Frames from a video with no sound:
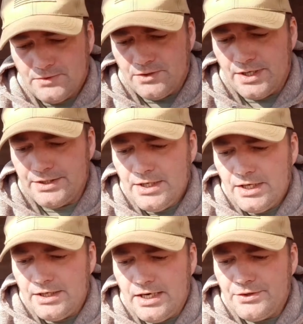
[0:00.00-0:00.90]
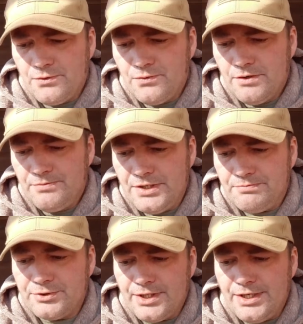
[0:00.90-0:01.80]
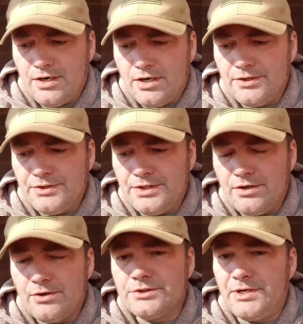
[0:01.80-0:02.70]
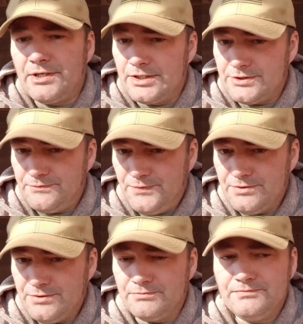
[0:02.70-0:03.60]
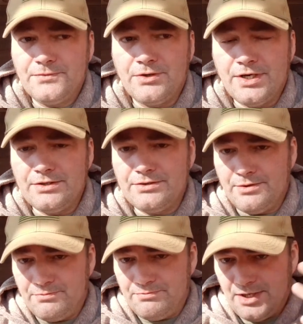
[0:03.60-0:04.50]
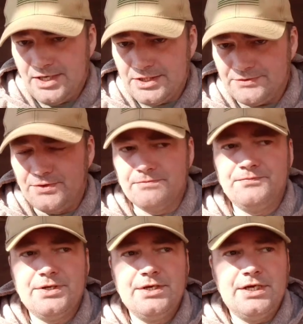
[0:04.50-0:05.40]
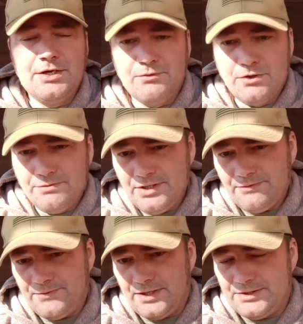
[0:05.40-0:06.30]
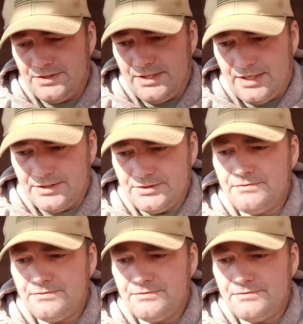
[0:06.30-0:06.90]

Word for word: All right. Now there will be play on the Earth's magnetic field. All right, the magnetosphere. It will be affecting that.